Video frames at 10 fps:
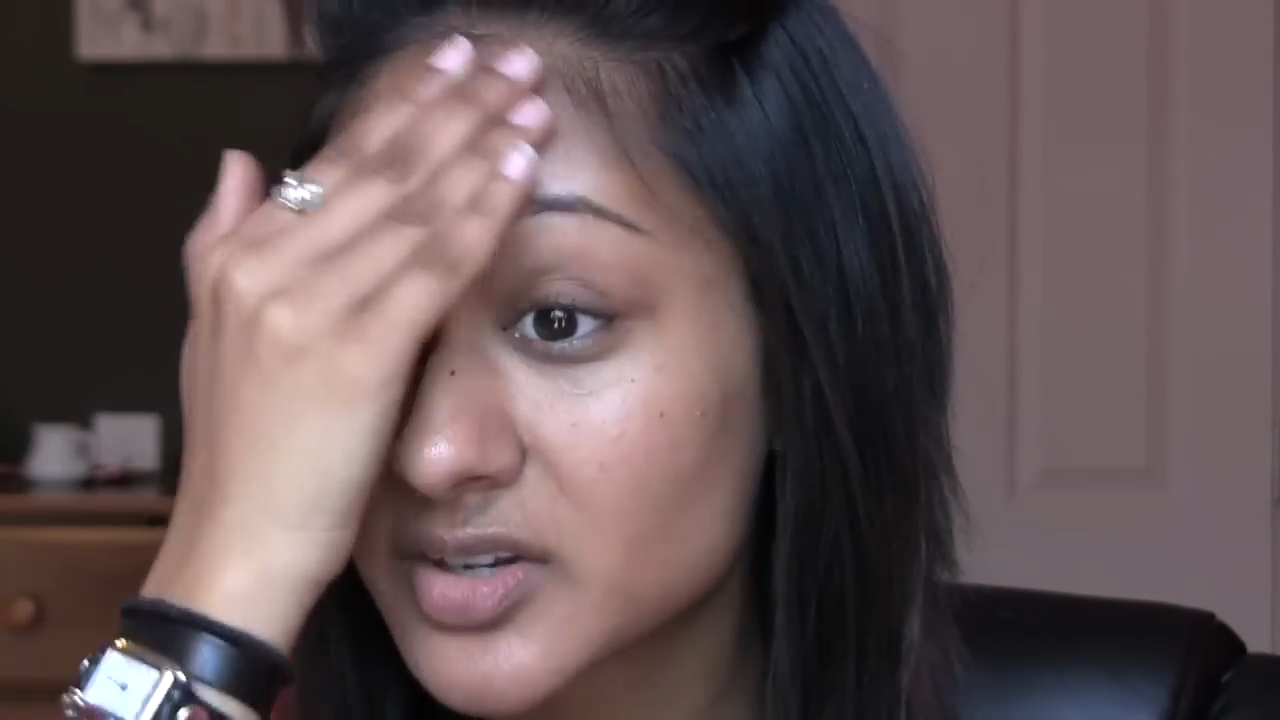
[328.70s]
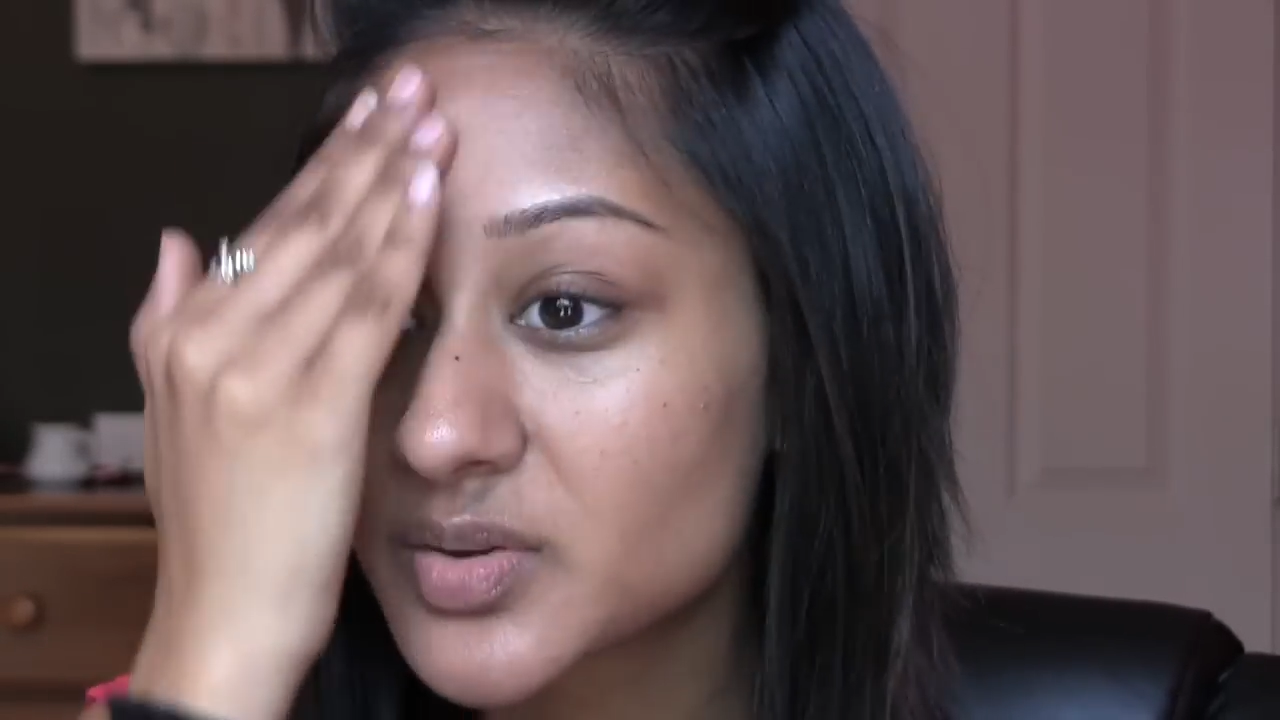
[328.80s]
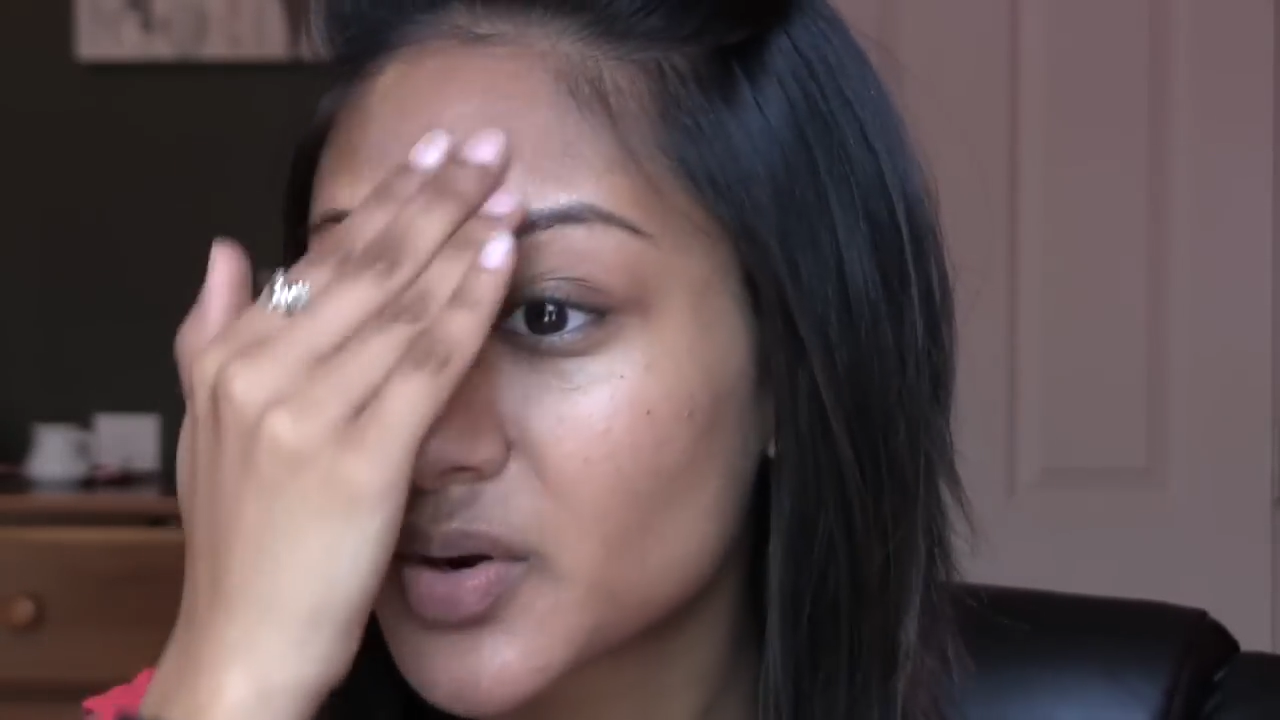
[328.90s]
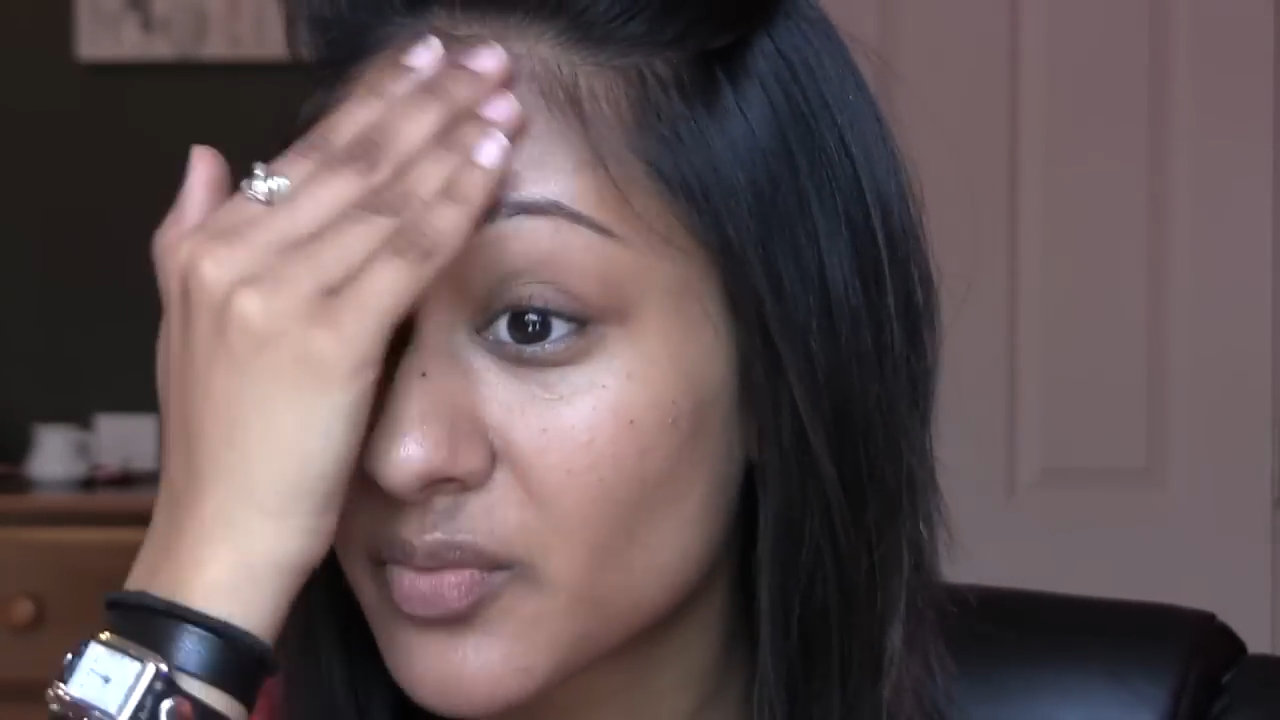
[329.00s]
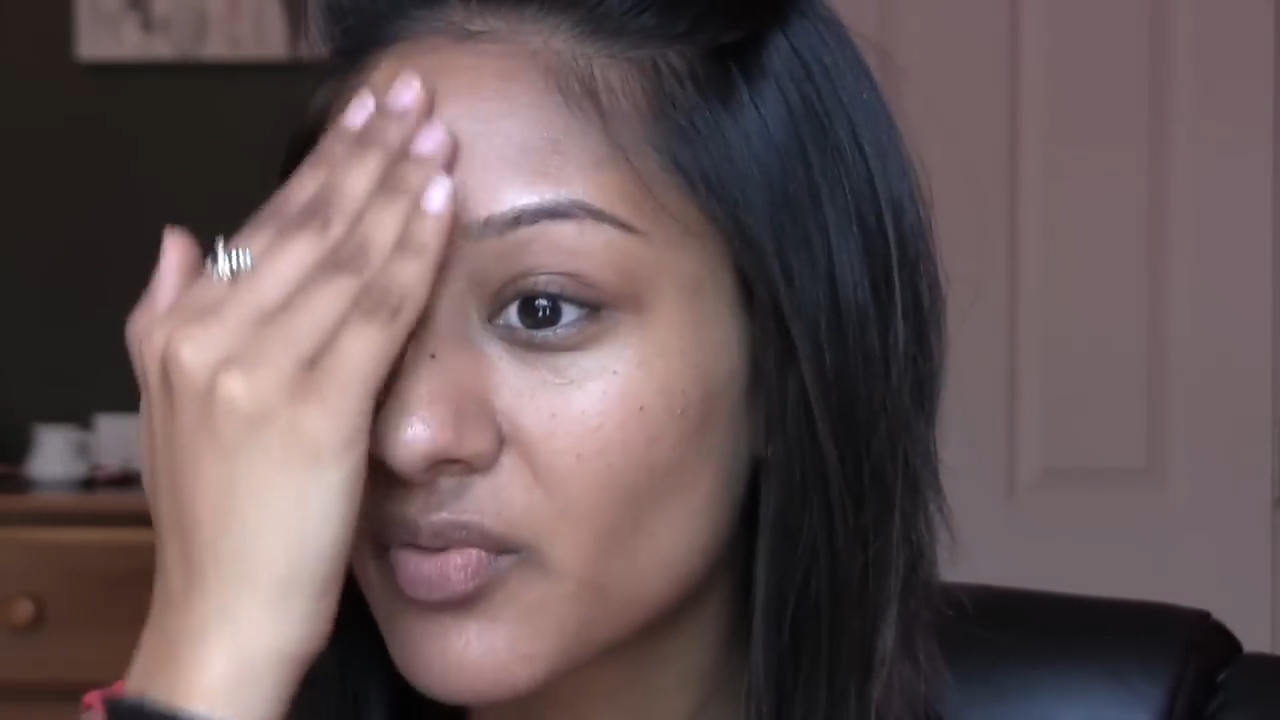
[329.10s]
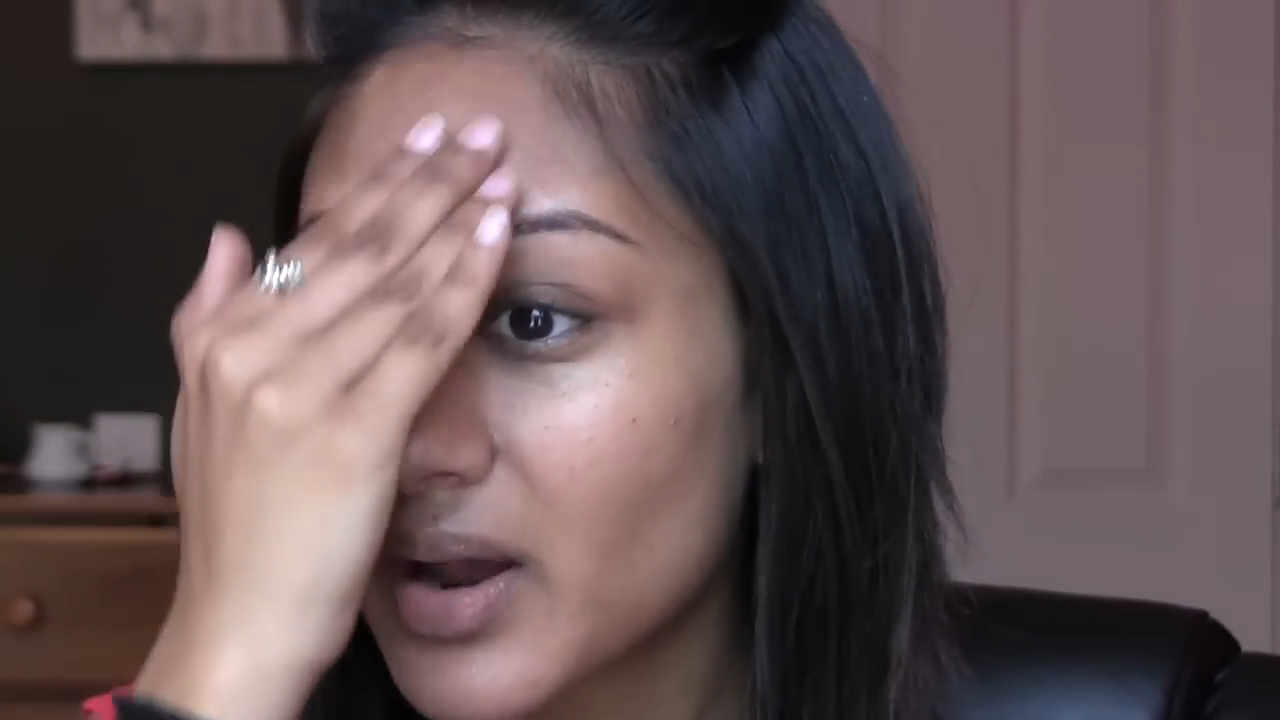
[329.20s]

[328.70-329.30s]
I'm just going to